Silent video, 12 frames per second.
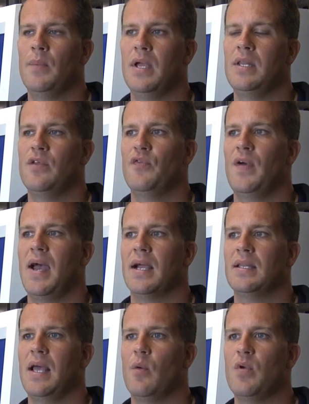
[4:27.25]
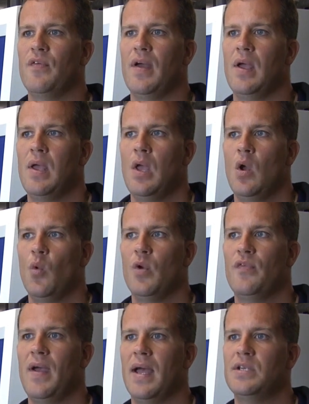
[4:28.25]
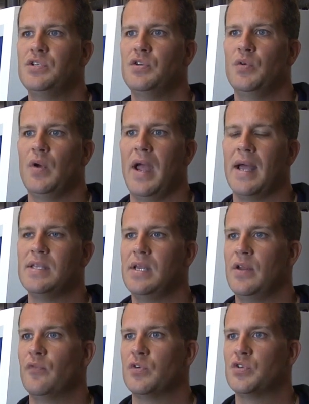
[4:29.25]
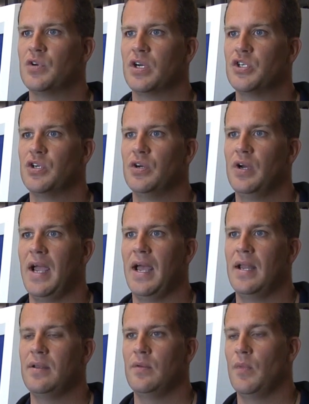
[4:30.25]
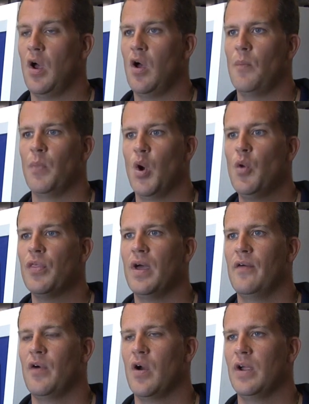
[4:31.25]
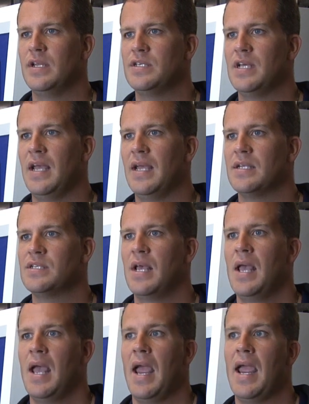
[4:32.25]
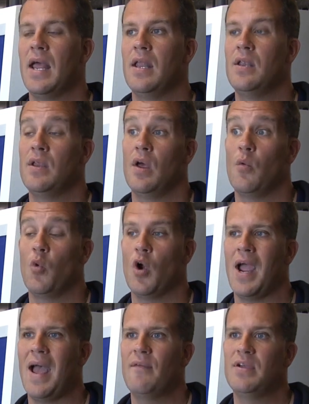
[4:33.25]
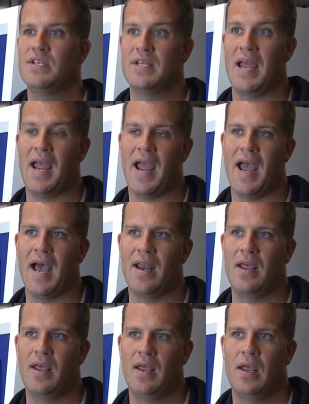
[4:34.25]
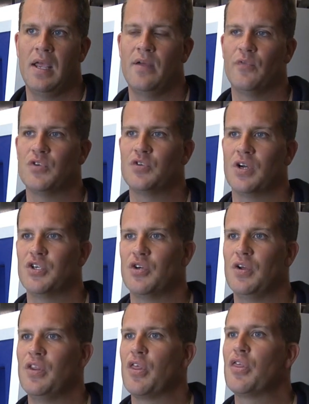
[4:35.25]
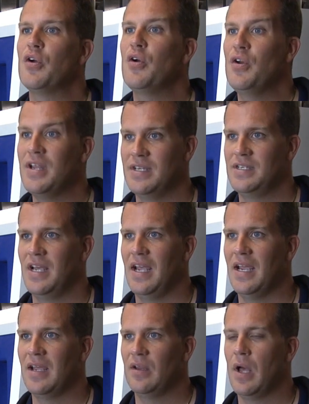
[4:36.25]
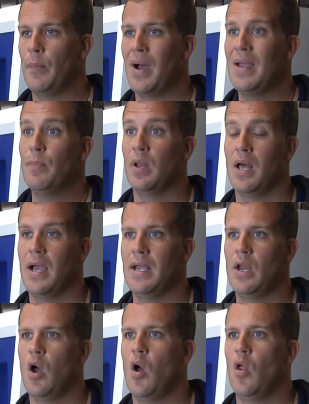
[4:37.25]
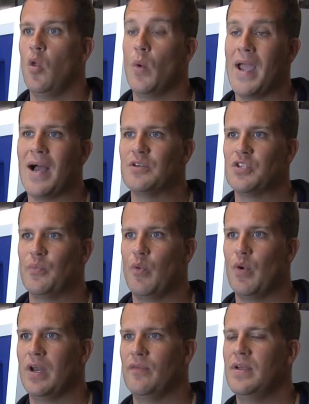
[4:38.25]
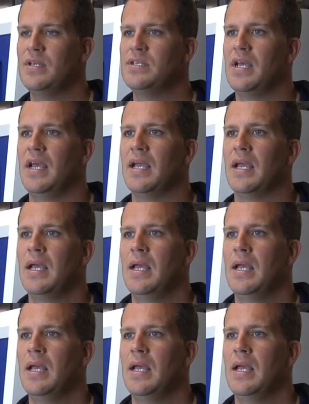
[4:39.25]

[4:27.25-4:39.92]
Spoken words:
in the fact that we've had to add infrastructure at both of our intakes, and we're having to add infrastructure in the 3rd intake, a pipeline all the way out to the point of intake,